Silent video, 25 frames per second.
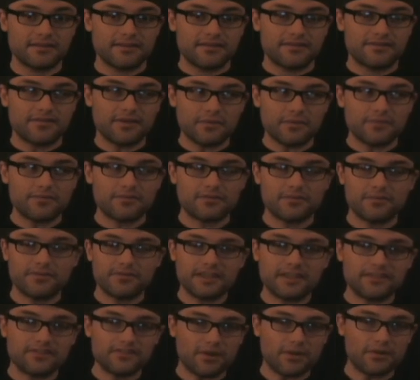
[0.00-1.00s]
So to
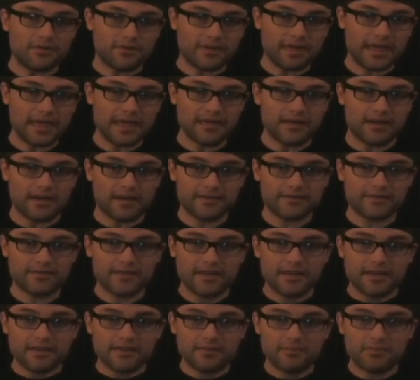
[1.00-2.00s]
prevent total chaos,
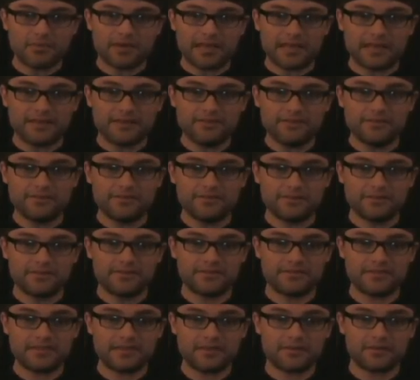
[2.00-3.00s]
the brain uses
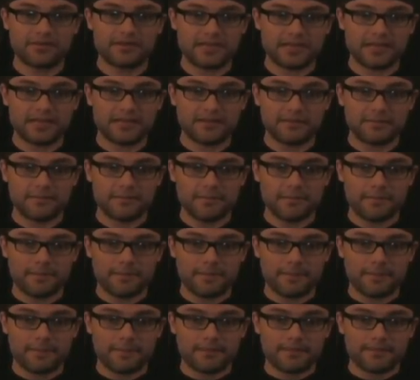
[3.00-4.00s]
synchrony.
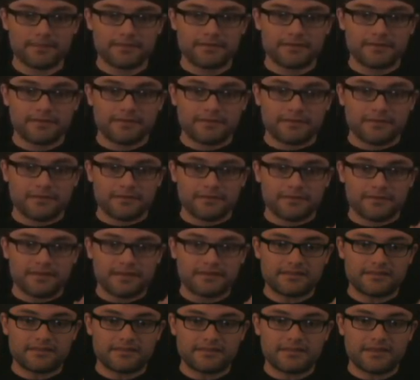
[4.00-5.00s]

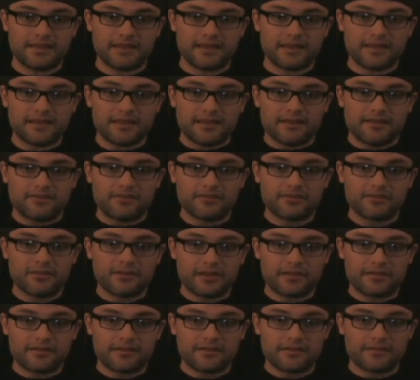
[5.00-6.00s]
That's to say,
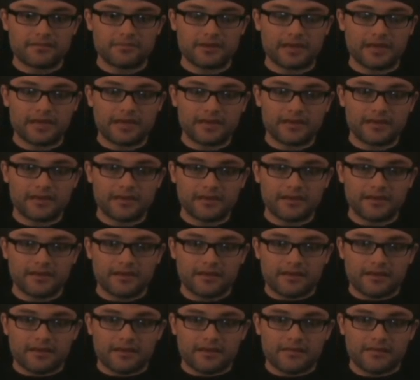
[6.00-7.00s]
neurons in the brain,
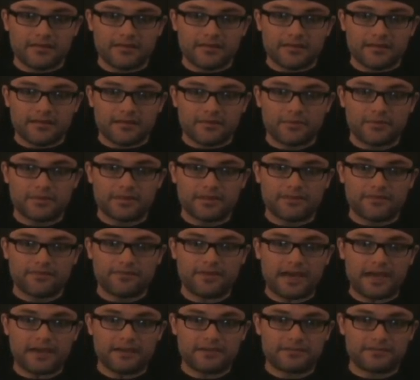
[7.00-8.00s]
when they
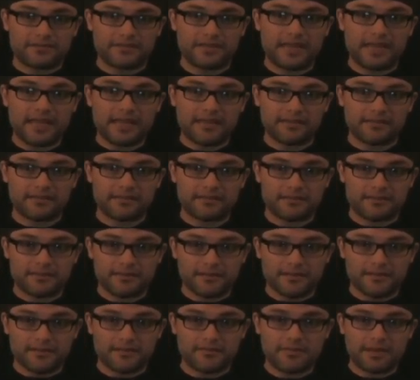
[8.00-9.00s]
fire together,
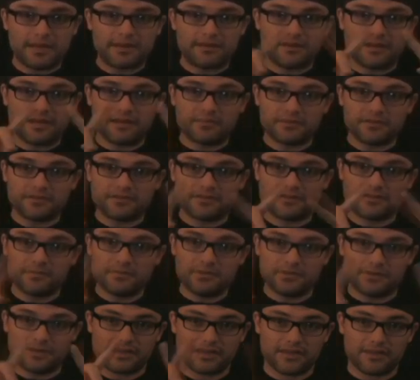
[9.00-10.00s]
they're better able to
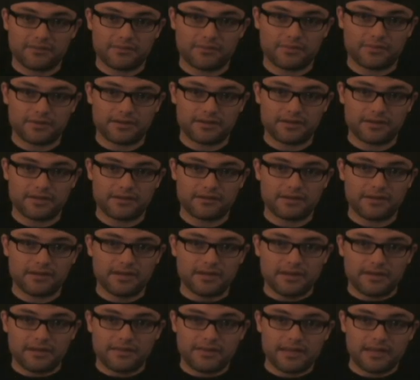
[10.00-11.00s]
communicate with one another
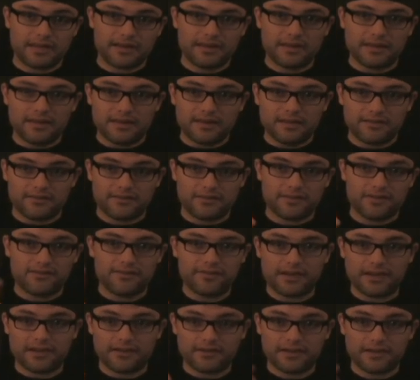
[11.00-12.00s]
than if they're
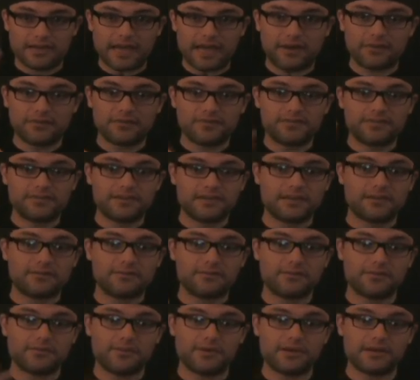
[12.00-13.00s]
firing out of sync
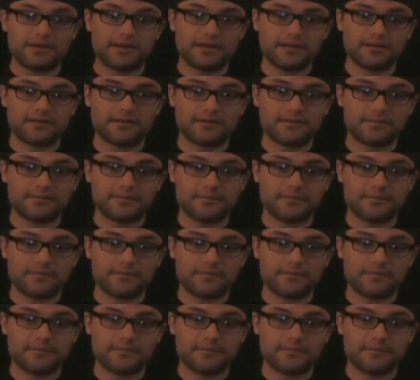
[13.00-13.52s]
with one another.